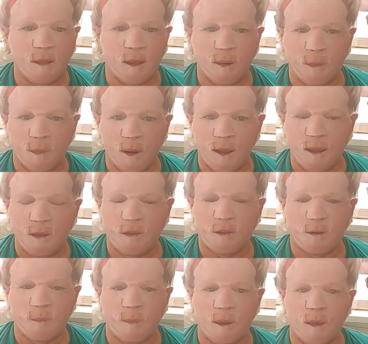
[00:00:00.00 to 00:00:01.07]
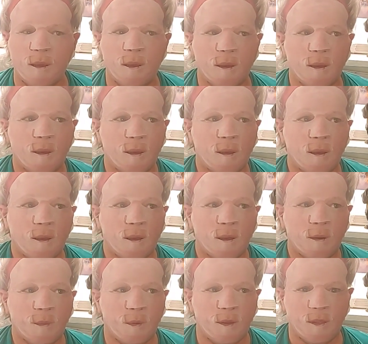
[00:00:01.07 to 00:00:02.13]
They raised me
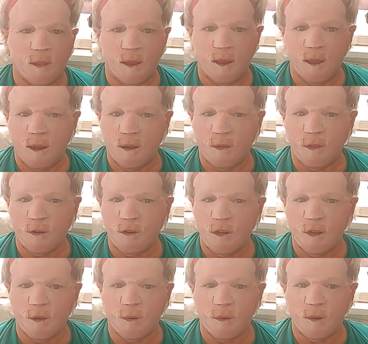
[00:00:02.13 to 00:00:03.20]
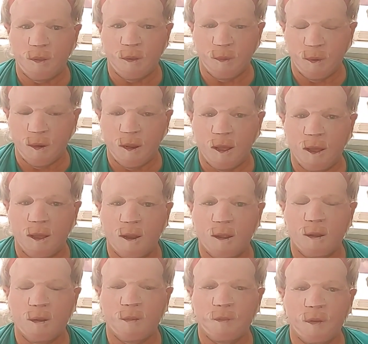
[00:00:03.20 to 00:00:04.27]
with 8 other children. There were 9
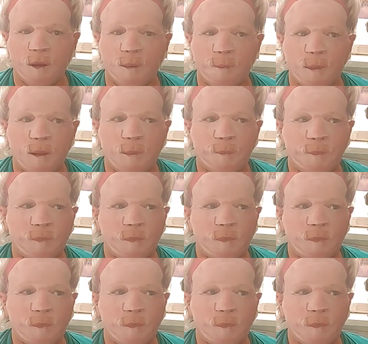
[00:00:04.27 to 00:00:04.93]
in our family.